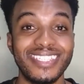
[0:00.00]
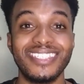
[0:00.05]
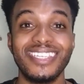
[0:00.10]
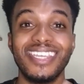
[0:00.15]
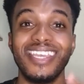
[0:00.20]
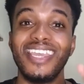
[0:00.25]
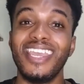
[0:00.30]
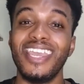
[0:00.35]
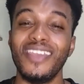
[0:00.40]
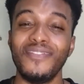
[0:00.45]

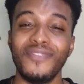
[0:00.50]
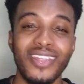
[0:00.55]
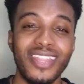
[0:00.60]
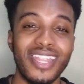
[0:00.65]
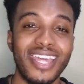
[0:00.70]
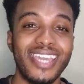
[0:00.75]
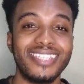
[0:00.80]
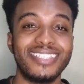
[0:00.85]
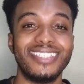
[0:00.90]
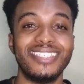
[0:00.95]
Like it
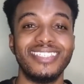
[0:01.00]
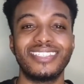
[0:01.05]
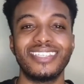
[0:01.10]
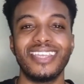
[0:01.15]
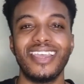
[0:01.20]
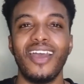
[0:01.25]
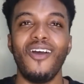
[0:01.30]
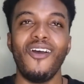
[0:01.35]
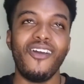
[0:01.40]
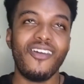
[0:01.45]
if you
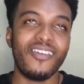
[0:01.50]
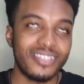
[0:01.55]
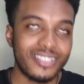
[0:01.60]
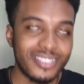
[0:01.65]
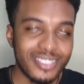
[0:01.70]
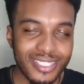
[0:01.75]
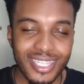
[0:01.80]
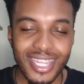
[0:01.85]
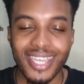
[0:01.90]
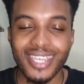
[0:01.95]
liked it,
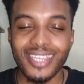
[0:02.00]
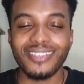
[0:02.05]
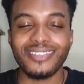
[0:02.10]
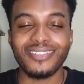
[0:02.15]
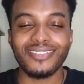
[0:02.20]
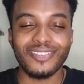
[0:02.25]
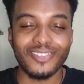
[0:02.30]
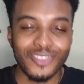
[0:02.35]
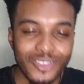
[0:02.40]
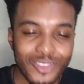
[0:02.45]
or
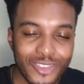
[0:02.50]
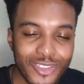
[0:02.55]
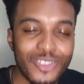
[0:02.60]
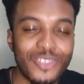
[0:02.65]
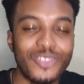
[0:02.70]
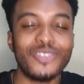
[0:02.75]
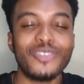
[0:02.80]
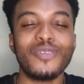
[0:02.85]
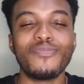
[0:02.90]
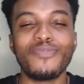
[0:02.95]
just like it,
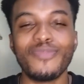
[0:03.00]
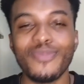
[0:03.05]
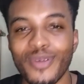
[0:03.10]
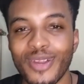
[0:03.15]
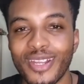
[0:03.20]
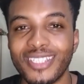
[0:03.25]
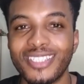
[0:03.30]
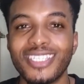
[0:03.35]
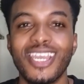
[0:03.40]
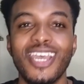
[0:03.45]
you know, it's just
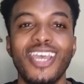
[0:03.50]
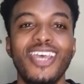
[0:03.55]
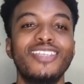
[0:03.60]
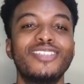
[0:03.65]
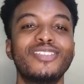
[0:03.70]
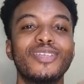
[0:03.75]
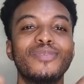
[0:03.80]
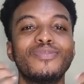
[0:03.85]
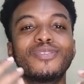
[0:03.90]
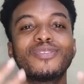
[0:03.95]
a
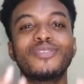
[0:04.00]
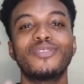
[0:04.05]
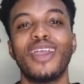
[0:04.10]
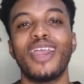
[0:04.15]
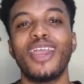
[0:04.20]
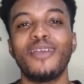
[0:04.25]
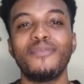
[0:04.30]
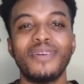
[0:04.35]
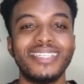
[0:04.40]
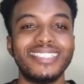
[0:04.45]
support.
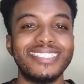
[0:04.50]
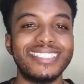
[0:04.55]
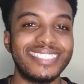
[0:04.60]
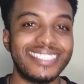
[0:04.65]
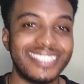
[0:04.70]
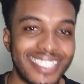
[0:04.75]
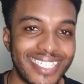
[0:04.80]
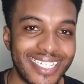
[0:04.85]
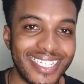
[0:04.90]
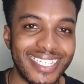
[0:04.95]

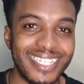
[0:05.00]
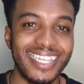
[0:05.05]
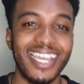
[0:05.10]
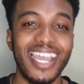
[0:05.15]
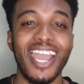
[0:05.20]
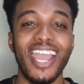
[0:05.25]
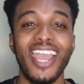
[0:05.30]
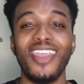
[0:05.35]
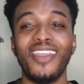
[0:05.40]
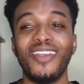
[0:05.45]
Subscribe and
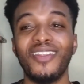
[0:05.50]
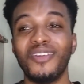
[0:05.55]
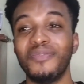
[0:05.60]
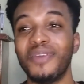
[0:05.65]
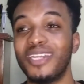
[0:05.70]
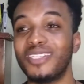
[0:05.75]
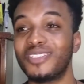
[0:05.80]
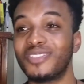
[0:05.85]
thing,